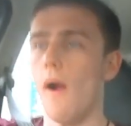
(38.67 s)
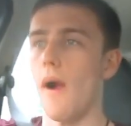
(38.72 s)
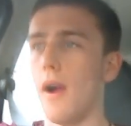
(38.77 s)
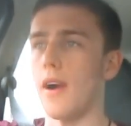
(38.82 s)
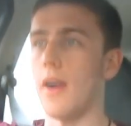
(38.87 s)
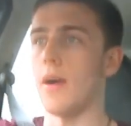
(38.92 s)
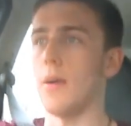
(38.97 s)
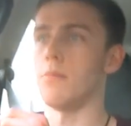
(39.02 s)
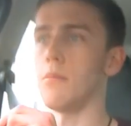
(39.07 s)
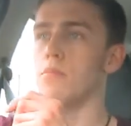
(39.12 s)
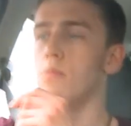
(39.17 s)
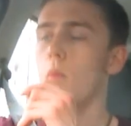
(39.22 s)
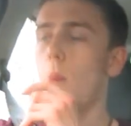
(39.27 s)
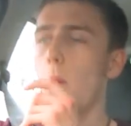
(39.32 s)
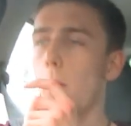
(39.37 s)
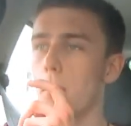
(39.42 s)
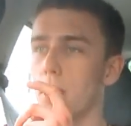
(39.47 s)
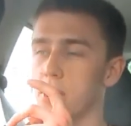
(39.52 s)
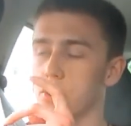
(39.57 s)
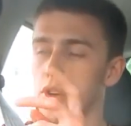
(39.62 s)

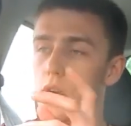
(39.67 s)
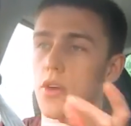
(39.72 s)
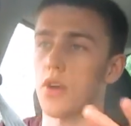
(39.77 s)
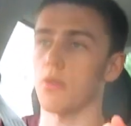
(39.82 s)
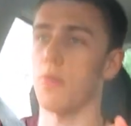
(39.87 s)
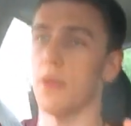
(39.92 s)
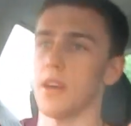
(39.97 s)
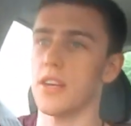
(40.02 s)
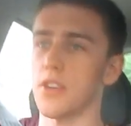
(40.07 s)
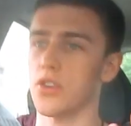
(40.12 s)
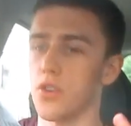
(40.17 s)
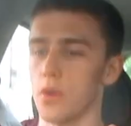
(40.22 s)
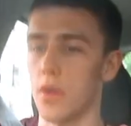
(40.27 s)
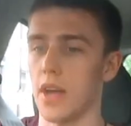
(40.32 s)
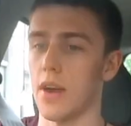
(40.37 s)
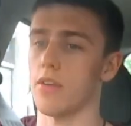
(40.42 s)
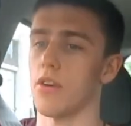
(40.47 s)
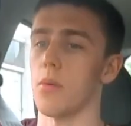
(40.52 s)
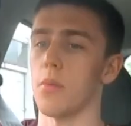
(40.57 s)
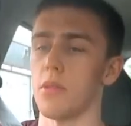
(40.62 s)
I slowly got ready,
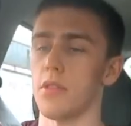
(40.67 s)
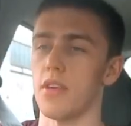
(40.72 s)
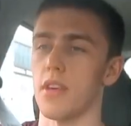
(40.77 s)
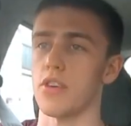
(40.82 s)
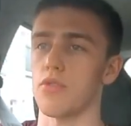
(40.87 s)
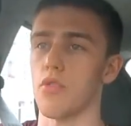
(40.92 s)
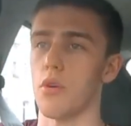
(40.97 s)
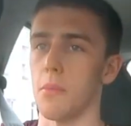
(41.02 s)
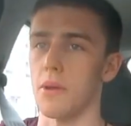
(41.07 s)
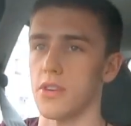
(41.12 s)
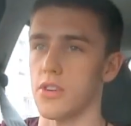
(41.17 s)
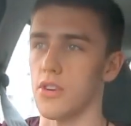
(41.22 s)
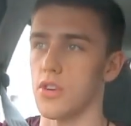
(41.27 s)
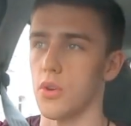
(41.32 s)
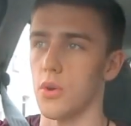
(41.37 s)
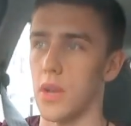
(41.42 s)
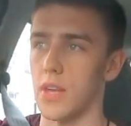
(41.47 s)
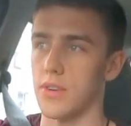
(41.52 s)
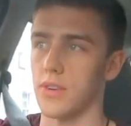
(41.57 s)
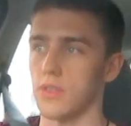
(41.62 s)
sorted out a couple of things, wrote my
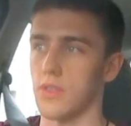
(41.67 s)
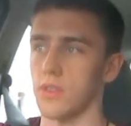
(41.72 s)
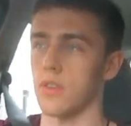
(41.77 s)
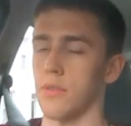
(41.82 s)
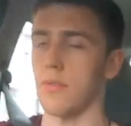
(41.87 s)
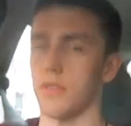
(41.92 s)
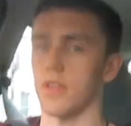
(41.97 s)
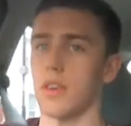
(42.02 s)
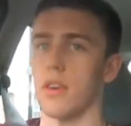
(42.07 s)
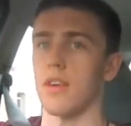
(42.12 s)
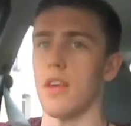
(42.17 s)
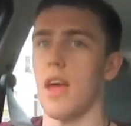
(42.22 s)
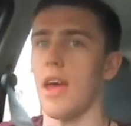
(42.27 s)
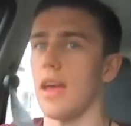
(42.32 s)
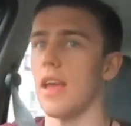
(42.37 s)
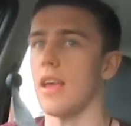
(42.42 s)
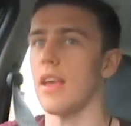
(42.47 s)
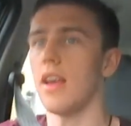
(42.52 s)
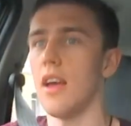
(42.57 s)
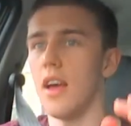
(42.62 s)
to-do list and stuff for the
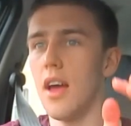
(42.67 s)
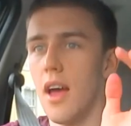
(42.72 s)
day,